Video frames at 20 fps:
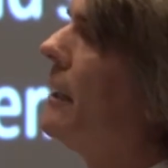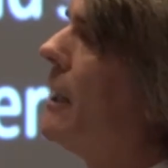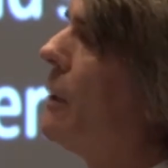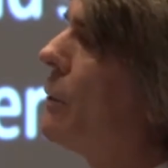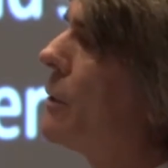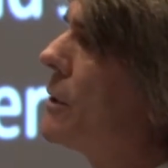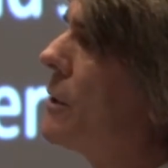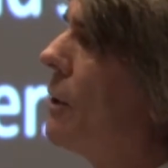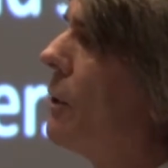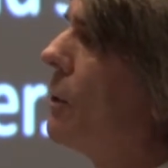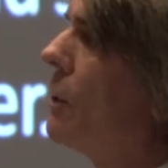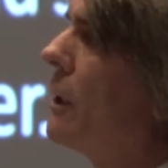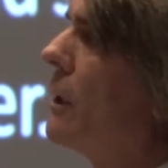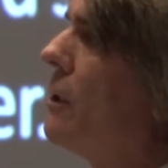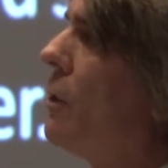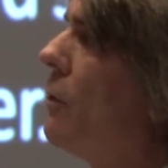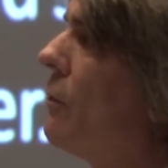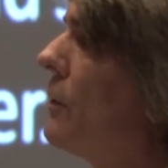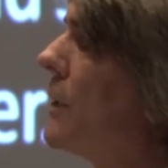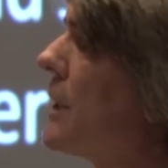They were
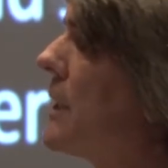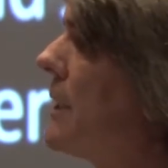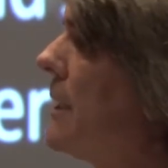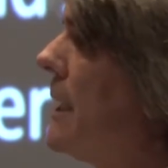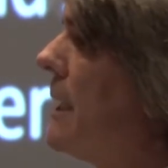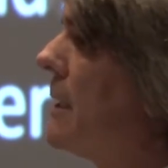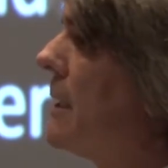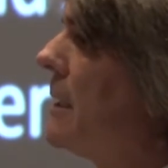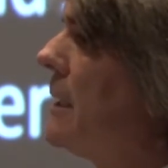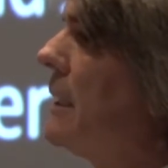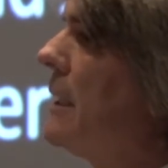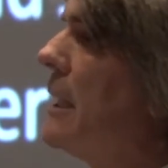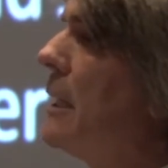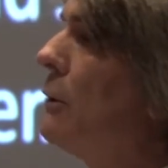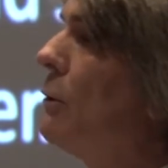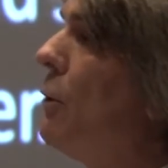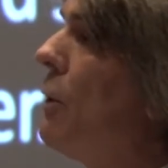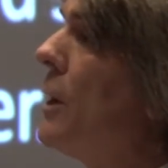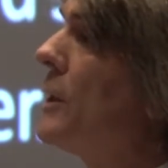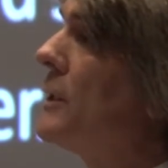totally overextended. They
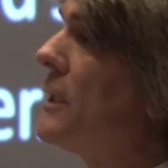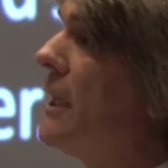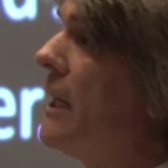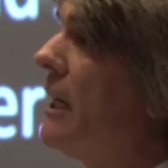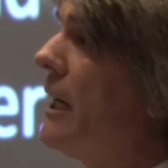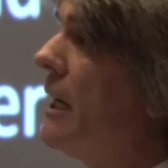lost